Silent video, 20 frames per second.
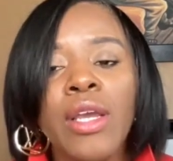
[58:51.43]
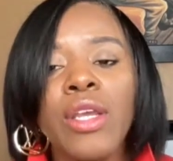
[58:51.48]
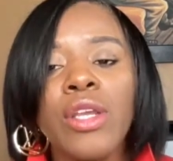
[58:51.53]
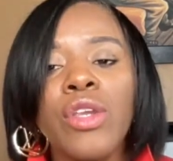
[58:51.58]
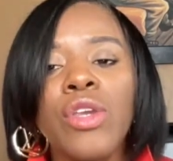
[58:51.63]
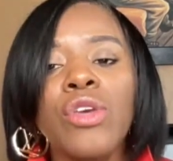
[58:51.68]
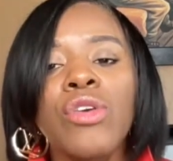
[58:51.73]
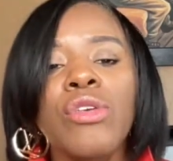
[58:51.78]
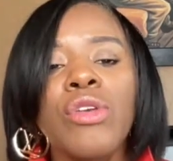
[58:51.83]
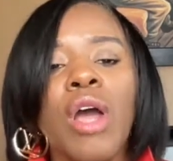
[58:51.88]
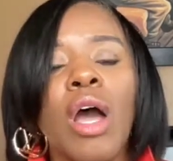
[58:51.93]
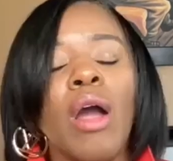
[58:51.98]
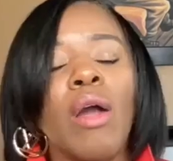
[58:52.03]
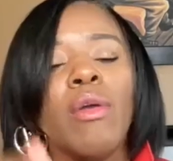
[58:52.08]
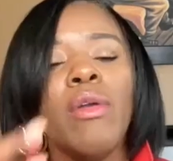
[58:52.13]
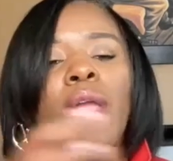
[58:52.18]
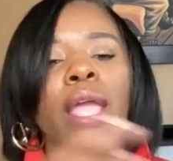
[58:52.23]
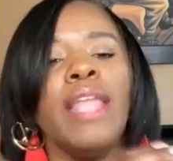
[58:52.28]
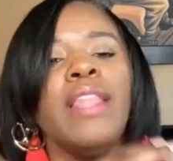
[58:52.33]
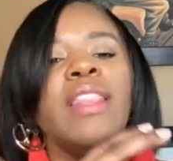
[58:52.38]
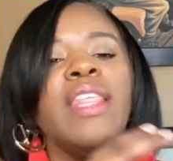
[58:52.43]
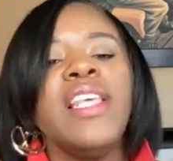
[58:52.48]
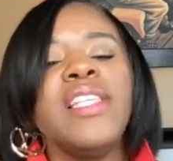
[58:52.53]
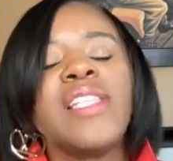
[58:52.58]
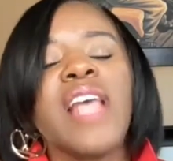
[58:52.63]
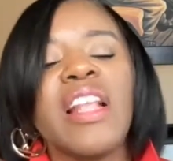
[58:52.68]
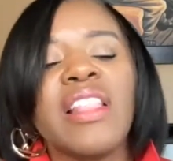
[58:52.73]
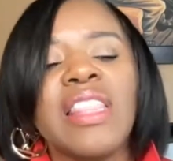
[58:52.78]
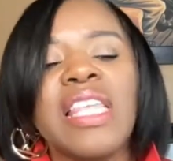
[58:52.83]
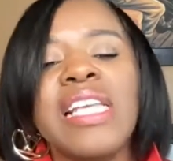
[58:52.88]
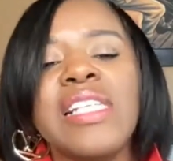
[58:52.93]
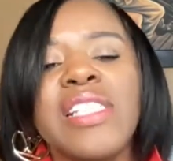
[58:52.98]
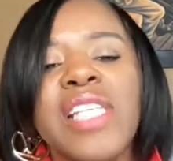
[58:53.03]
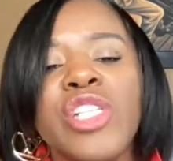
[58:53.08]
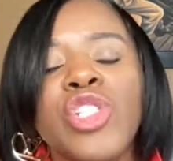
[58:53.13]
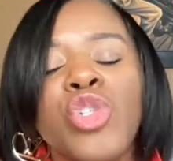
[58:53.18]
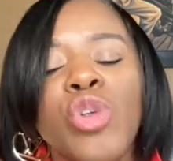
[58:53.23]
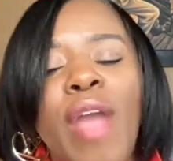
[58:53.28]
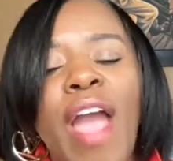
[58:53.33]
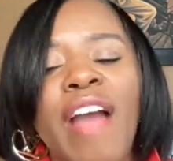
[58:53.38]
You know, and these are things
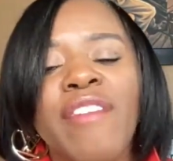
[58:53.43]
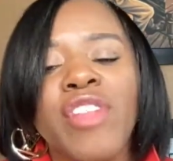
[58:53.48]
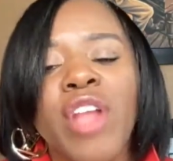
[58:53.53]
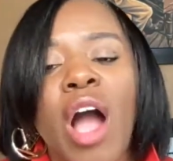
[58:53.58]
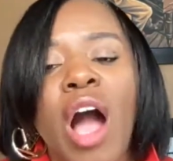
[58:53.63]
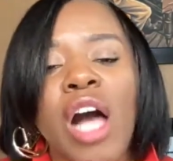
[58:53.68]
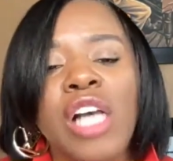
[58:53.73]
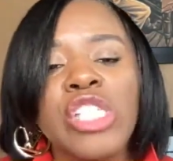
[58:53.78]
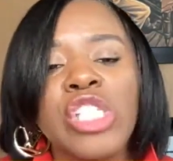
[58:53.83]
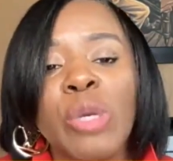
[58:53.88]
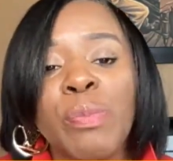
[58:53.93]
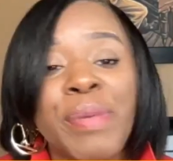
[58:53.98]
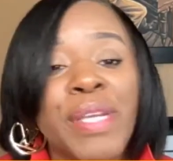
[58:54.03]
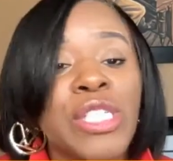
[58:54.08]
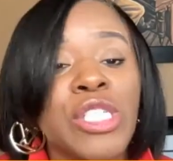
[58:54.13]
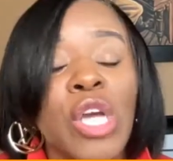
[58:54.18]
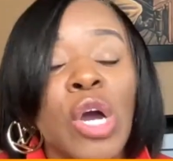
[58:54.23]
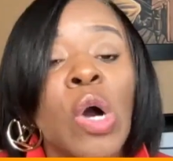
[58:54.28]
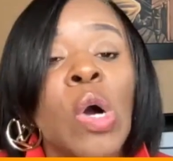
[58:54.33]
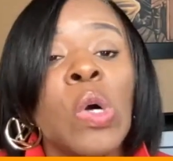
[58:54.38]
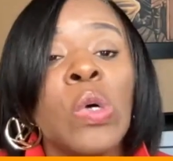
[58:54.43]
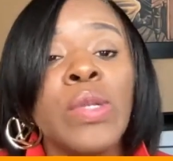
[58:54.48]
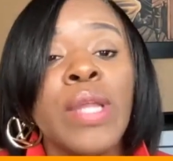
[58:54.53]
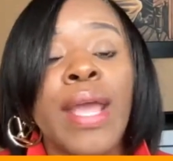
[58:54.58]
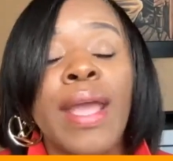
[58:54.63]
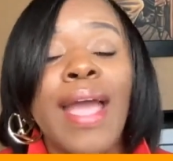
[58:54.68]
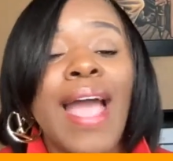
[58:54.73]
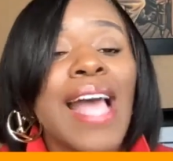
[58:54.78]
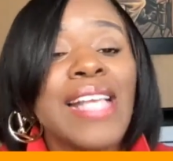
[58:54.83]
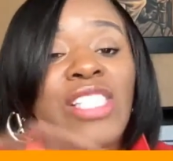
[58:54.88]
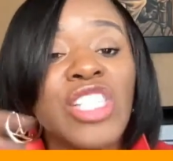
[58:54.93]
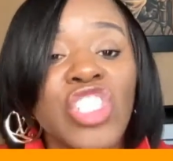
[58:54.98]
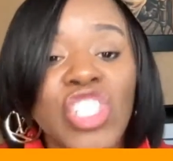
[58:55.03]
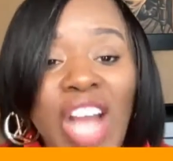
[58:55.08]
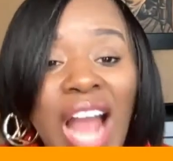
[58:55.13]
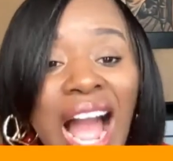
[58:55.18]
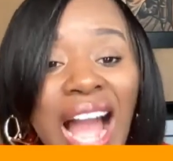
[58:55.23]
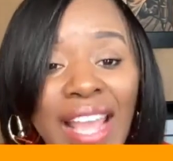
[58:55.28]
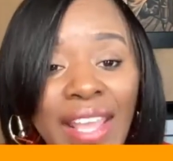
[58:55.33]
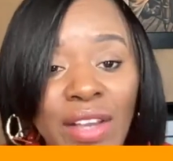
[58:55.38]
that you have to also be told as a
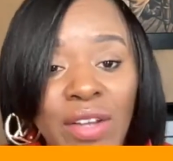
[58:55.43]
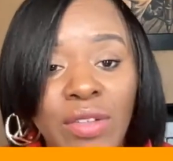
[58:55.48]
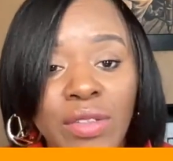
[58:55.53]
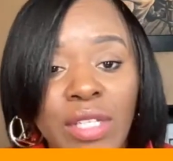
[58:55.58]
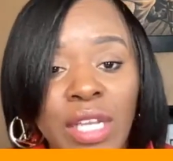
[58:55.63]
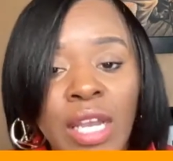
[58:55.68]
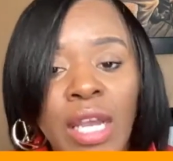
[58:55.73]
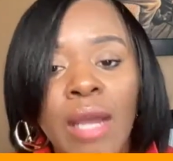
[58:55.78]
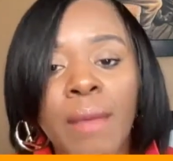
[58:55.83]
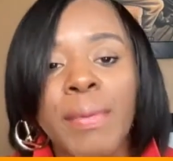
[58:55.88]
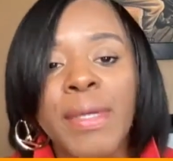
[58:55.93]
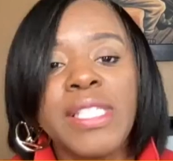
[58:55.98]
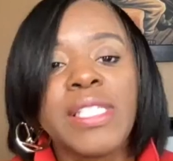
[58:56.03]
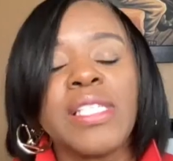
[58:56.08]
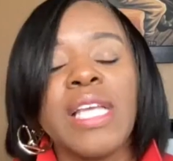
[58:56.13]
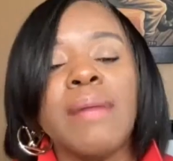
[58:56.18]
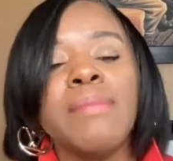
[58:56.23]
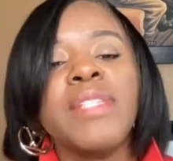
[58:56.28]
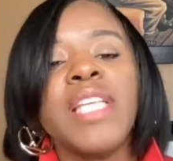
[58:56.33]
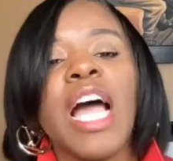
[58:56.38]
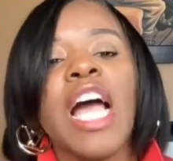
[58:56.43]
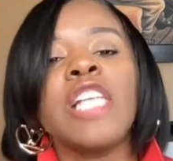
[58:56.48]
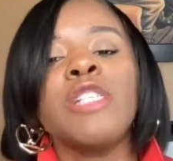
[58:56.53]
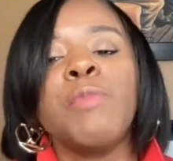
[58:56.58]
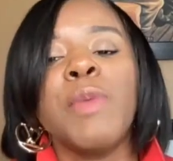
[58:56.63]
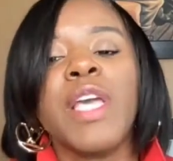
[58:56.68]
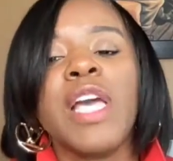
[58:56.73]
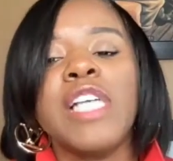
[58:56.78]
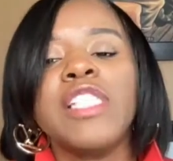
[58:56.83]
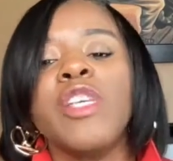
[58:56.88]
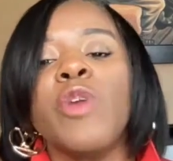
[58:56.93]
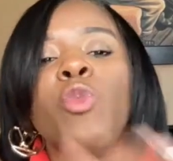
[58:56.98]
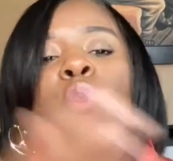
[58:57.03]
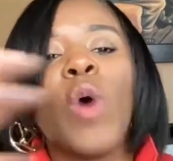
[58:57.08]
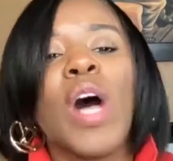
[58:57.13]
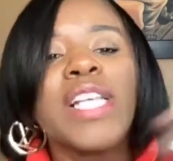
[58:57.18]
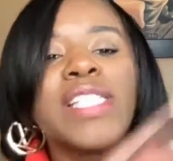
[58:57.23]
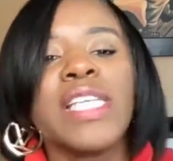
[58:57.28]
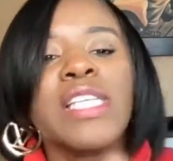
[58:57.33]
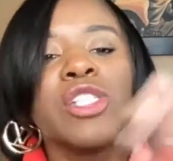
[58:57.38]
child. But sometimes because it
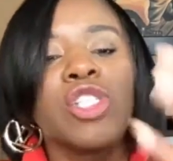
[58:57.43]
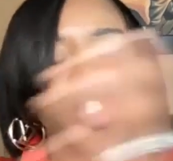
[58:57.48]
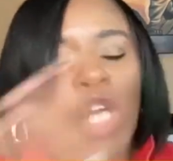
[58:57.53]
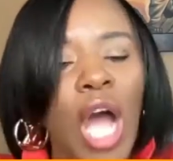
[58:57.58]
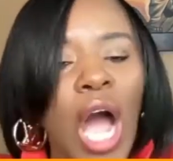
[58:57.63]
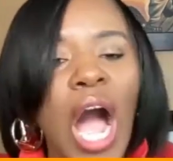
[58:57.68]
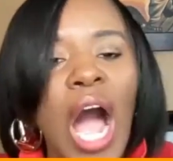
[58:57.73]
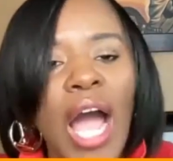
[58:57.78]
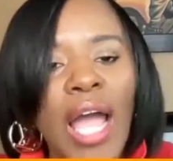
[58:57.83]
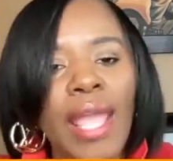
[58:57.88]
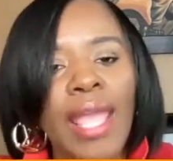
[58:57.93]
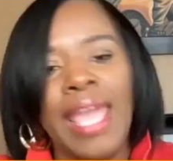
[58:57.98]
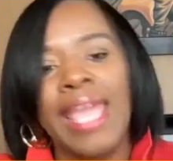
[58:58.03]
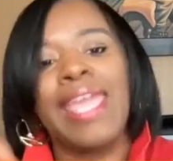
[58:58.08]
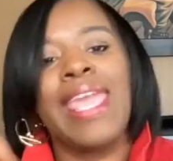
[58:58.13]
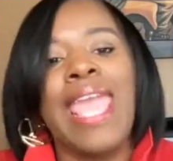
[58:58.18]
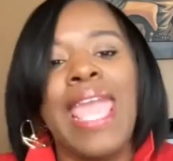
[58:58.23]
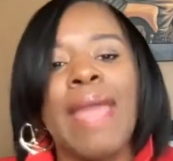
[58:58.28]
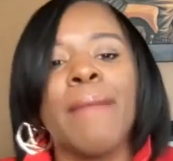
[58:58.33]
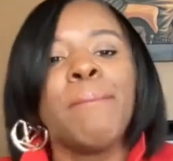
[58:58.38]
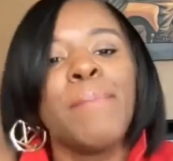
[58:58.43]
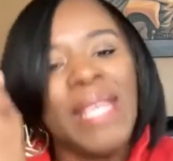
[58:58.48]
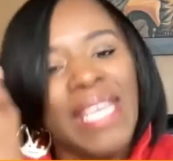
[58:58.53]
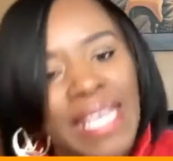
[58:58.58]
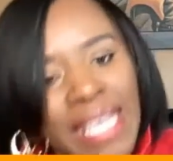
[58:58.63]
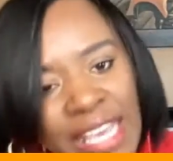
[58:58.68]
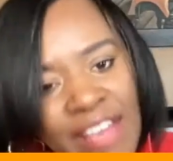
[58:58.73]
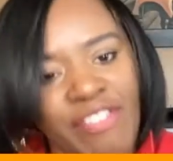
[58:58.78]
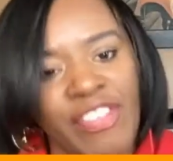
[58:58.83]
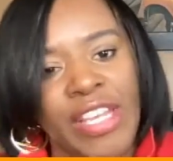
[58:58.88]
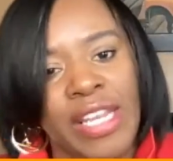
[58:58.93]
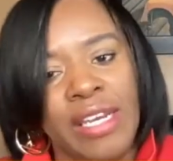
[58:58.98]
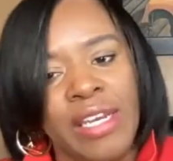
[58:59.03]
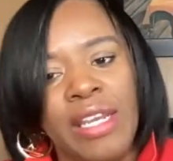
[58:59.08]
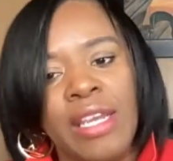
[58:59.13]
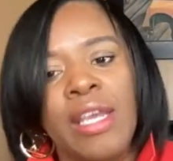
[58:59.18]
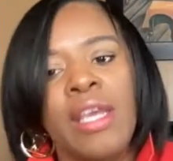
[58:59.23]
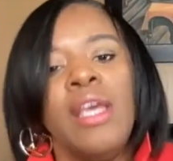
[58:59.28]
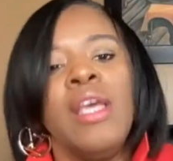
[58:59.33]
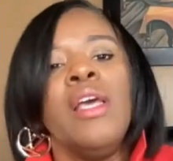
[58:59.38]
wasn't taught, it can't be given.
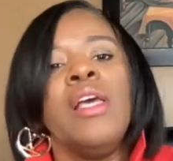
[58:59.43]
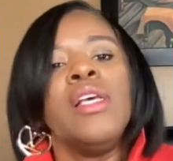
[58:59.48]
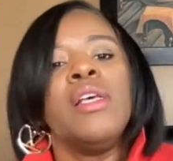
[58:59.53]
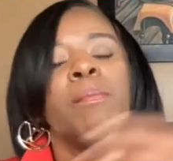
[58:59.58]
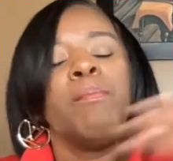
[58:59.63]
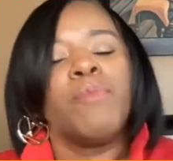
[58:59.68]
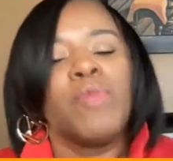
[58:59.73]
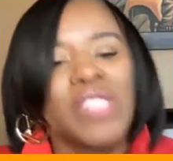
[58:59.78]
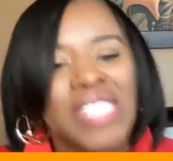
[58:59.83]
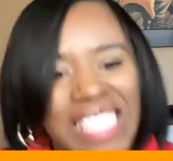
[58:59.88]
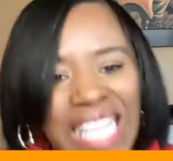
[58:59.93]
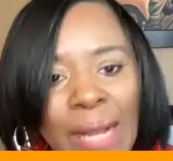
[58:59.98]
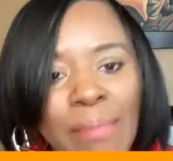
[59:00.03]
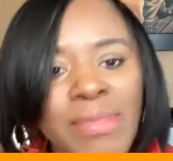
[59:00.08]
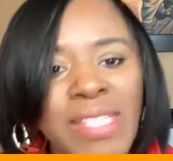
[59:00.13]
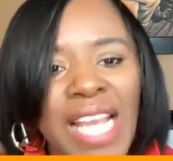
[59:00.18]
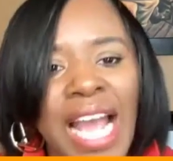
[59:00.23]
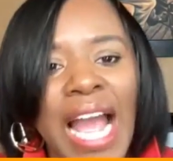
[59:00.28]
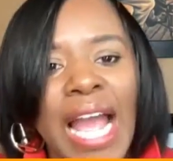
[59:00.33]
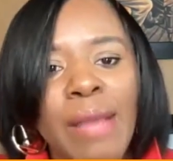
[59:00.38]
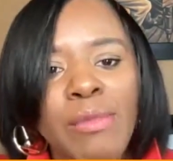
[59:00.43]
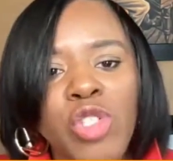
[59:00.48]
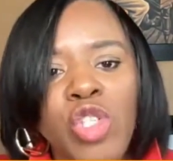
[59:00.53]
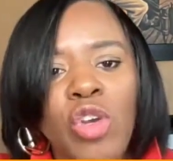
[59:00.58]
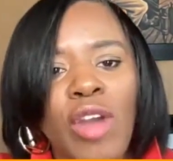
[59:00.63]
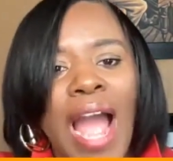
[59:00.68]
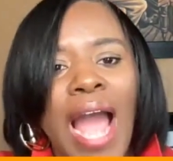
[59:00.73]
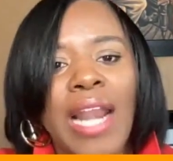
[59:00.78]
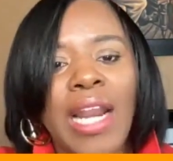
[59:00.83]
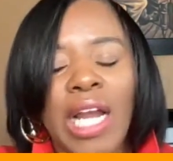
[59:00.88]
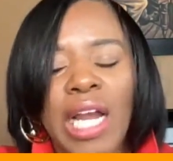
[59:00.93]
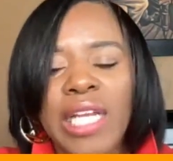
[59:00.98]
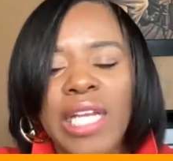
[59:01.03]
Sometimes you got to